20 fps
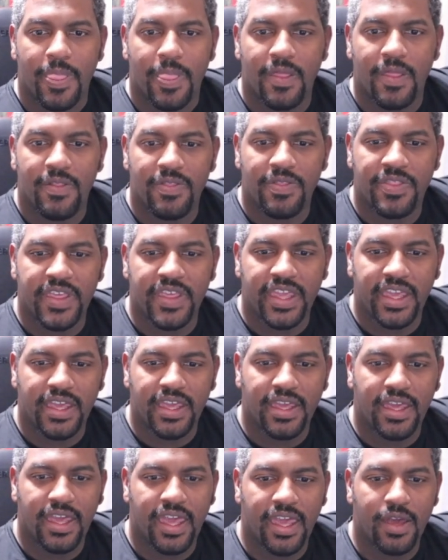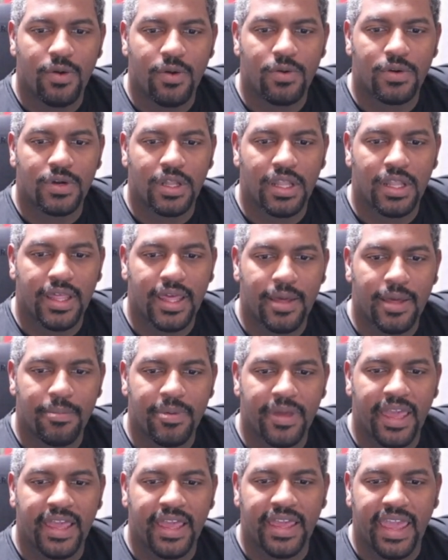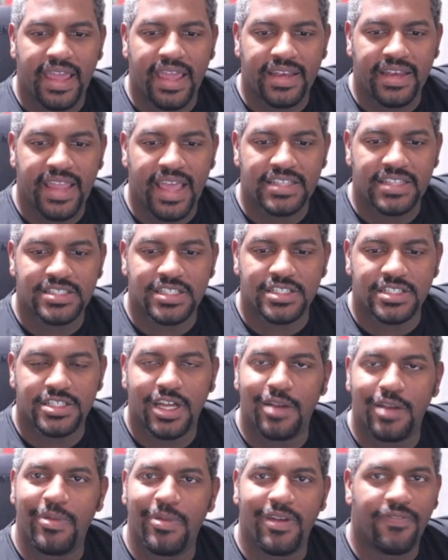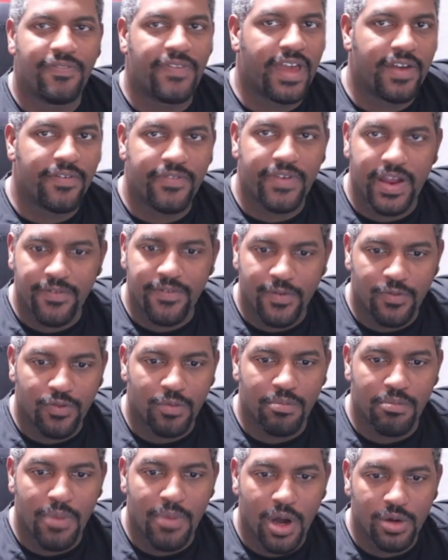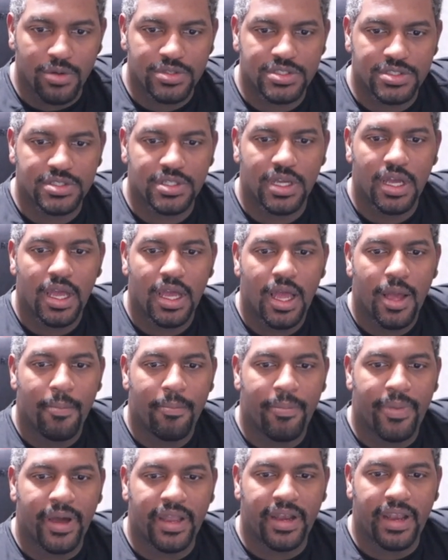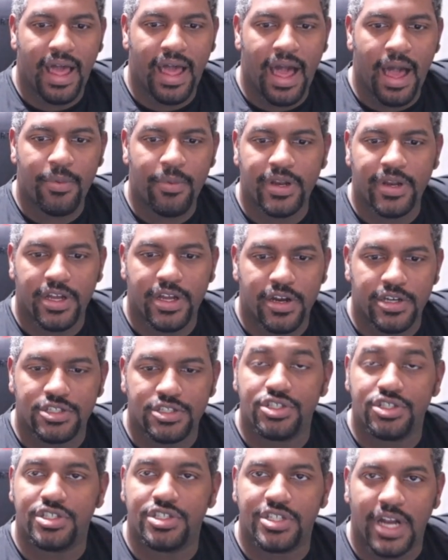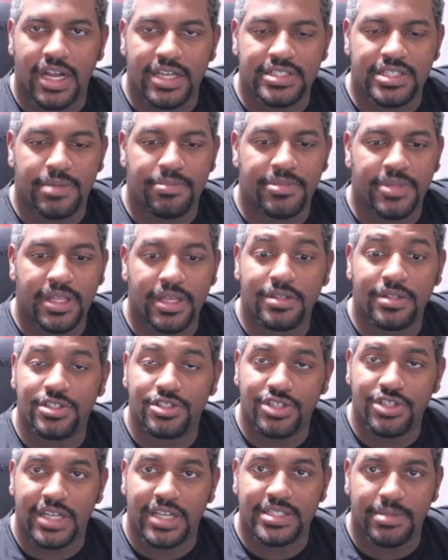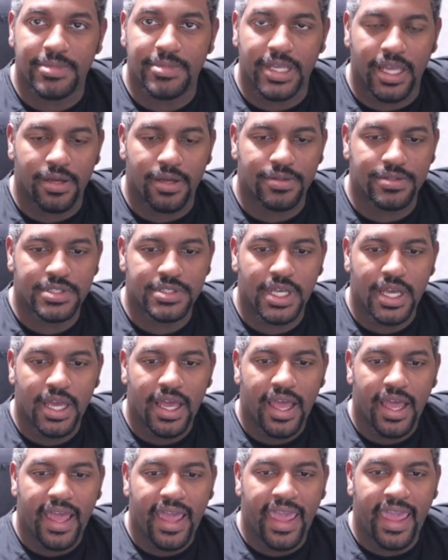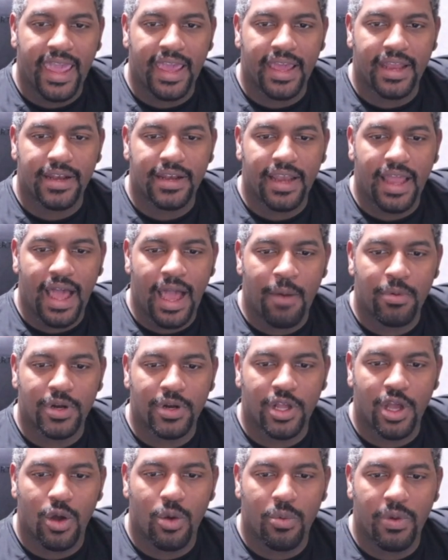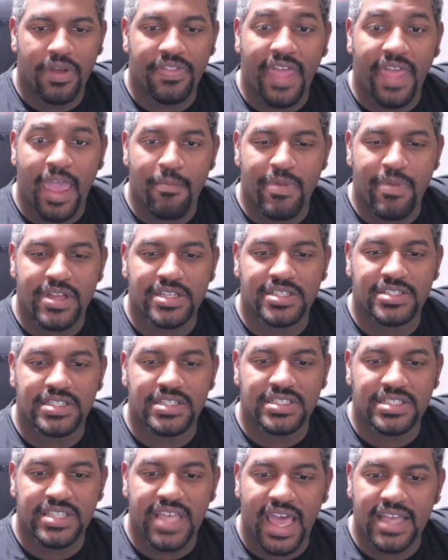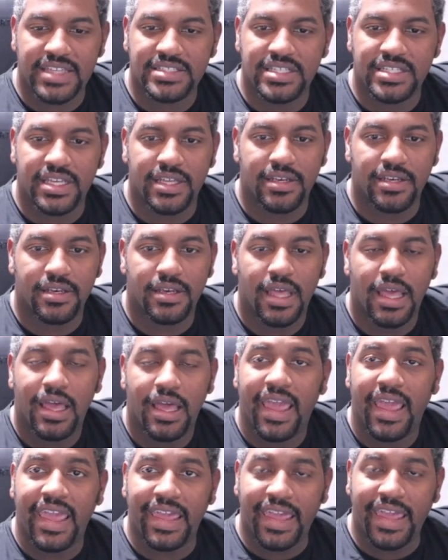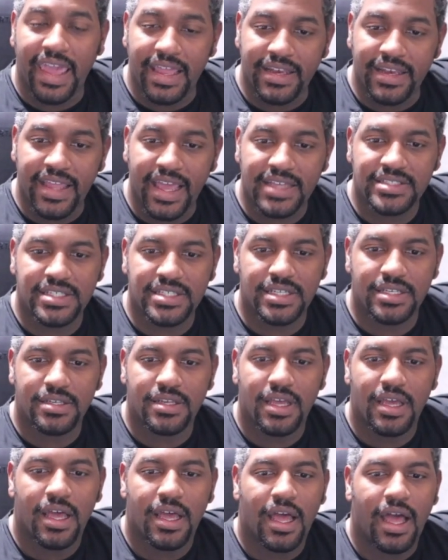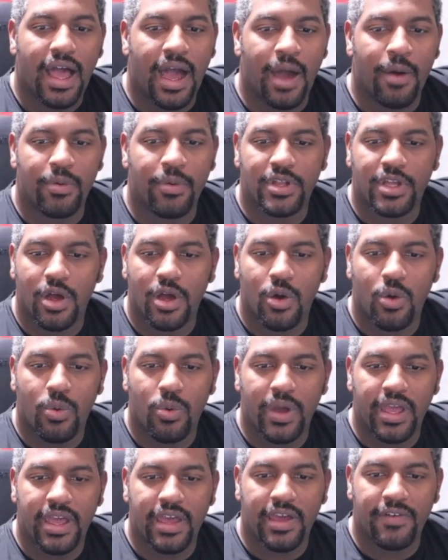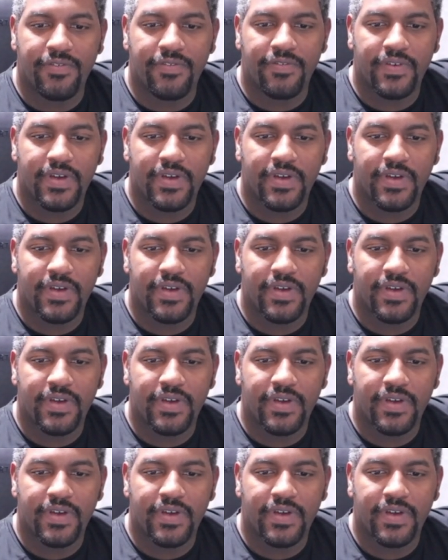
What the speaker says: the heel clip incandescent is going to be a fan favorite for most, but I would encourage you to try something else. And I would go with ambitious assassin incandescent. I would go with